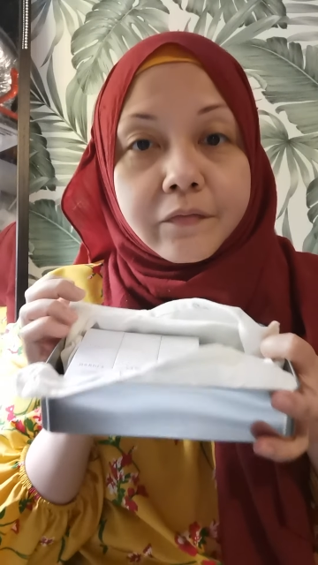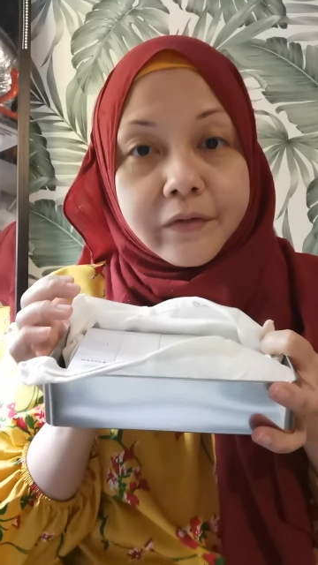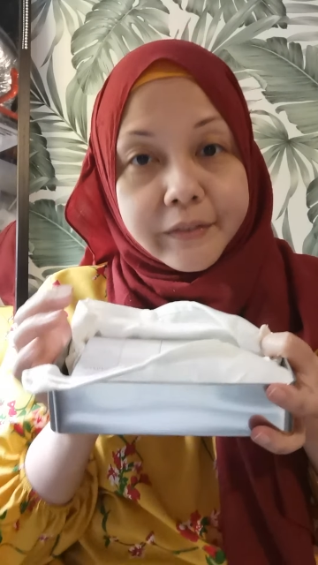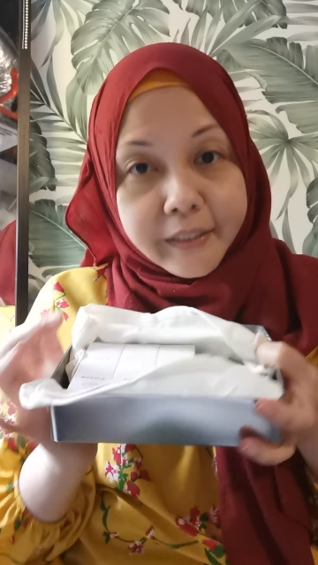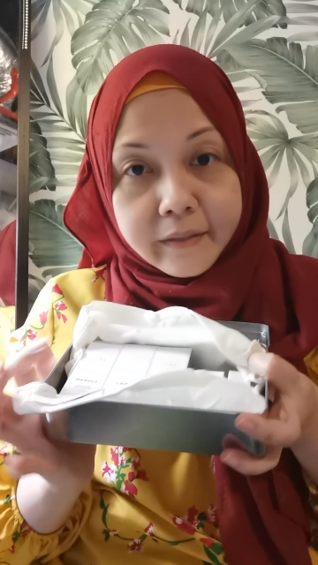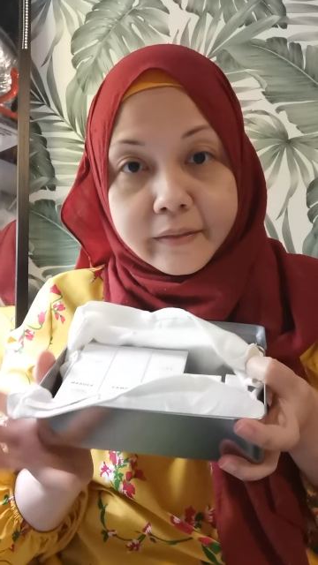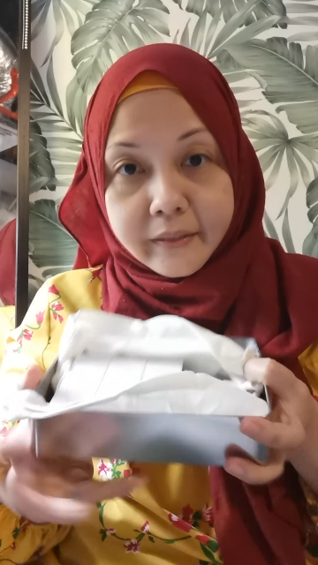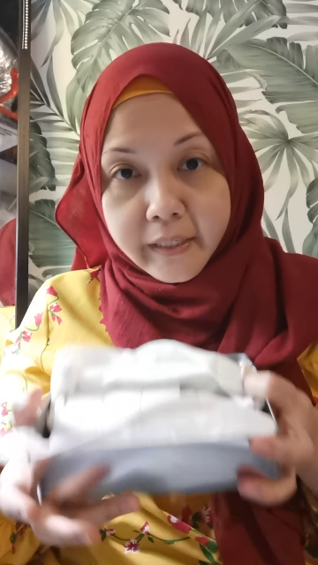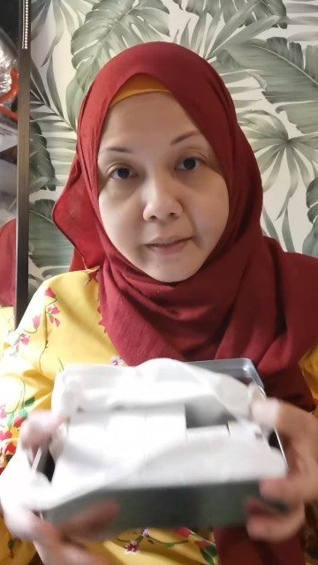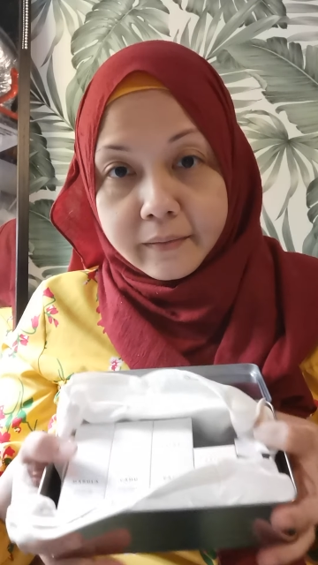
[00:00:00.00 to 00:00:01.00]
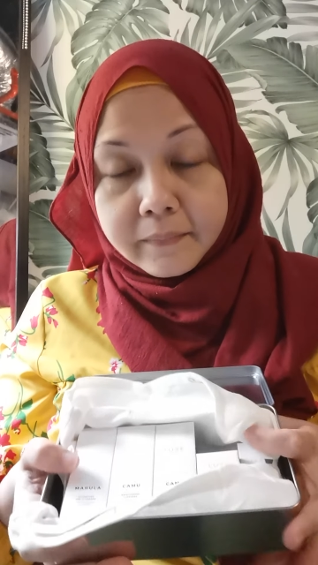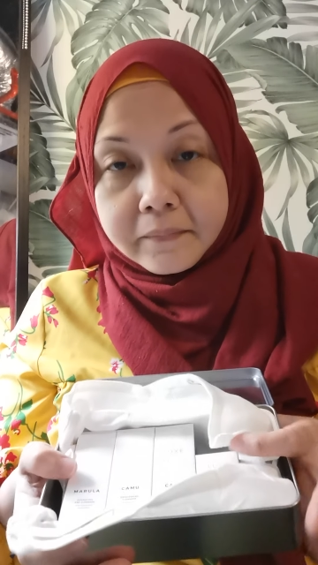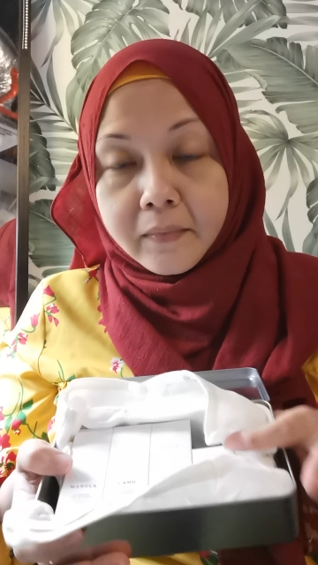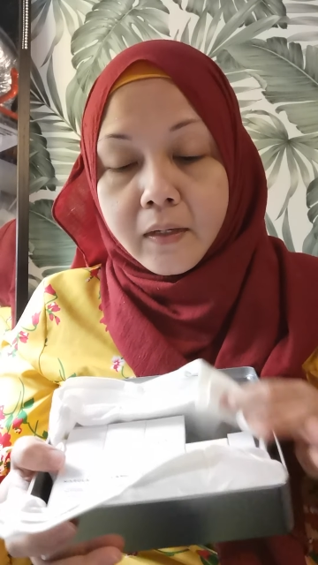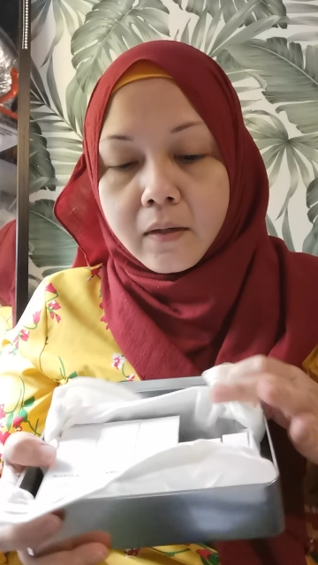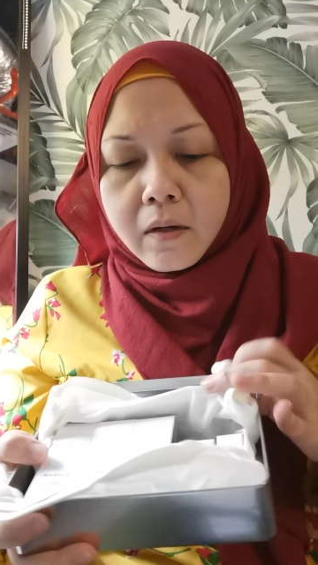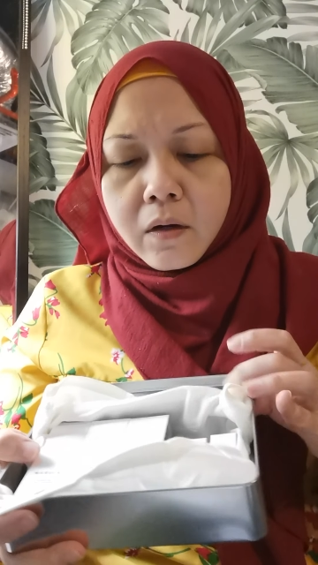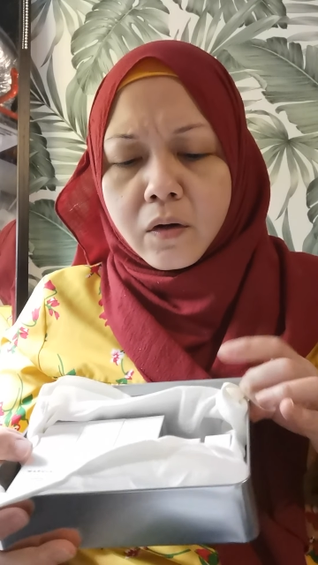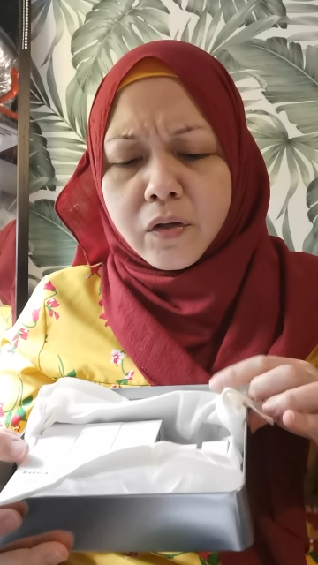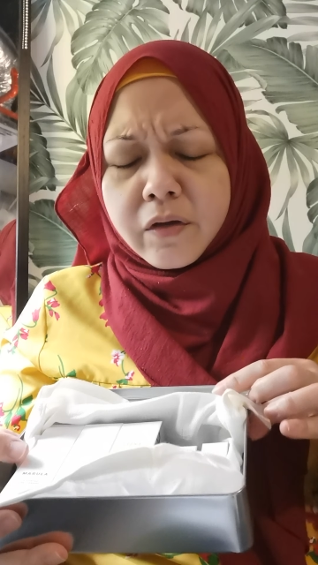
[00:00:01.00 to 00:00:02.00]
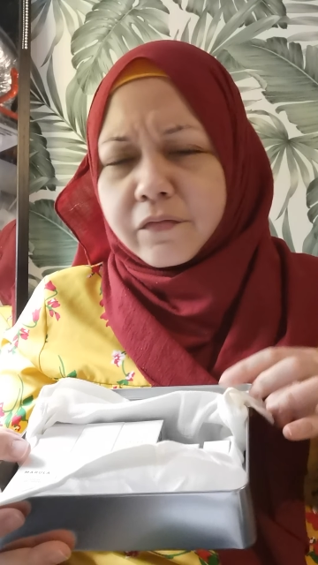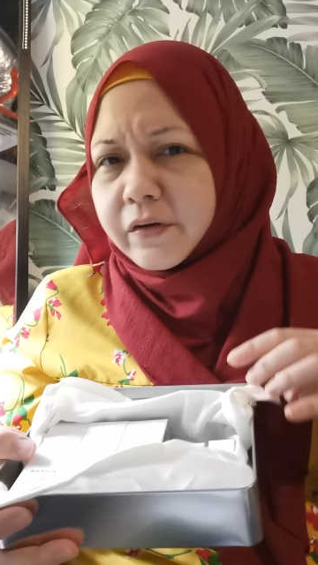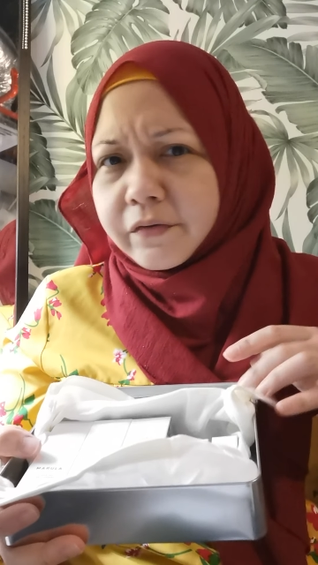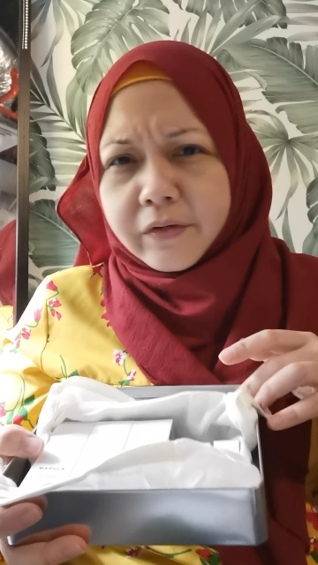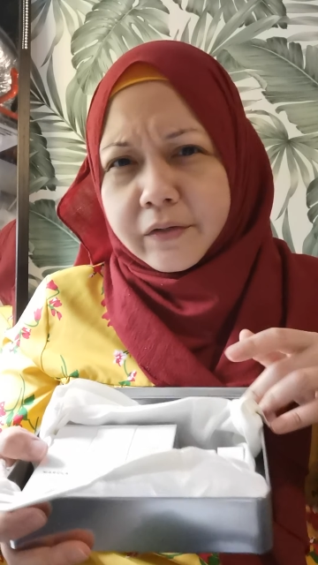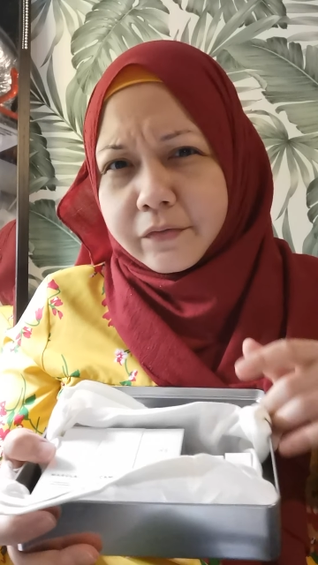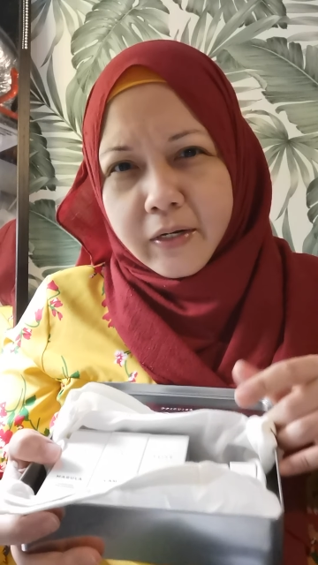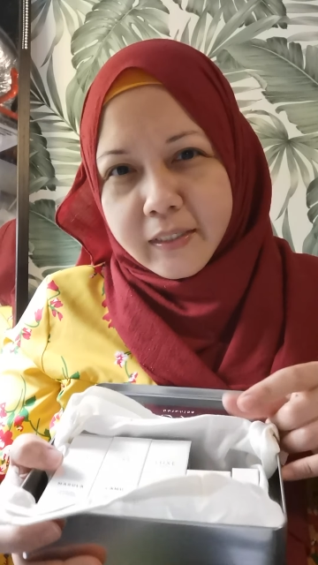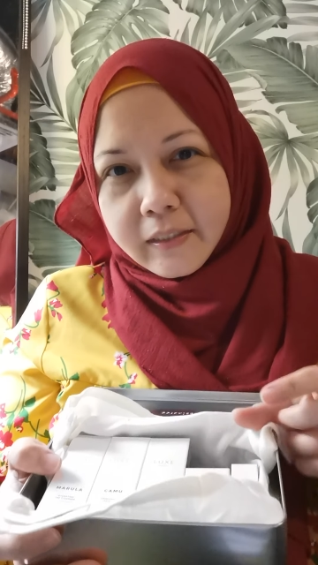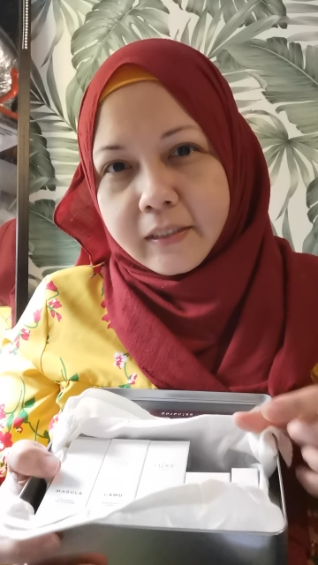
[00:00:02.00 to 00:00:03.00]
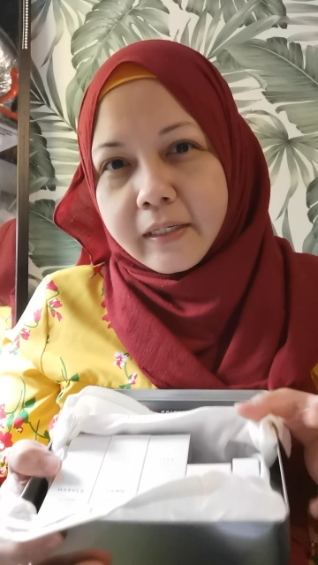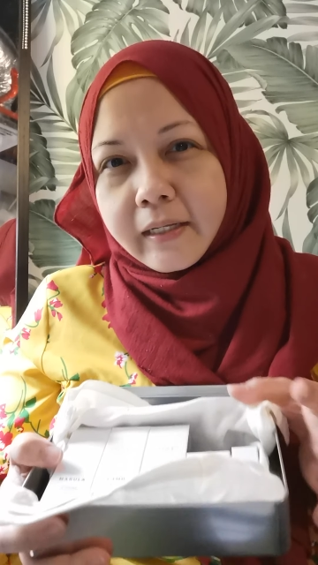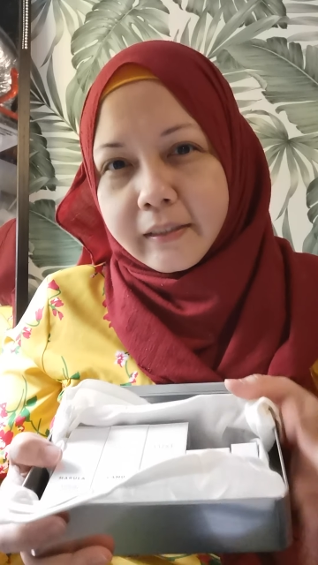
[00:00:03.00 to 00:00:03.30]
who have very dull skin, or you have very, very dry skin,